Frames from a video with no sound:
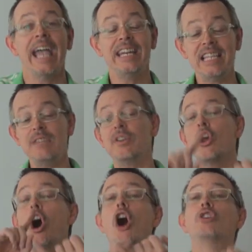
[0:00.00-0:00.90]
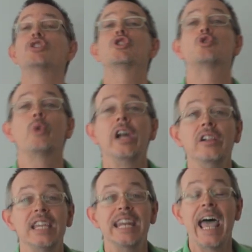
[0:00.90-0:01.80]
And even
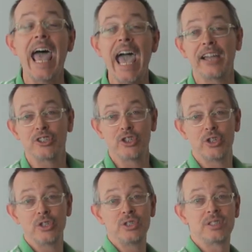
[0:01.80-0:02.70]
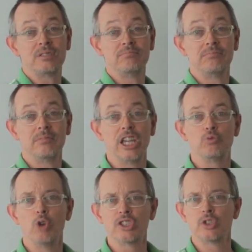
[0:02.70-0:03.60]
Australian actors,
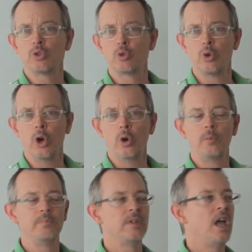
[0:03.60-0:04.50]
like Russell Crowe,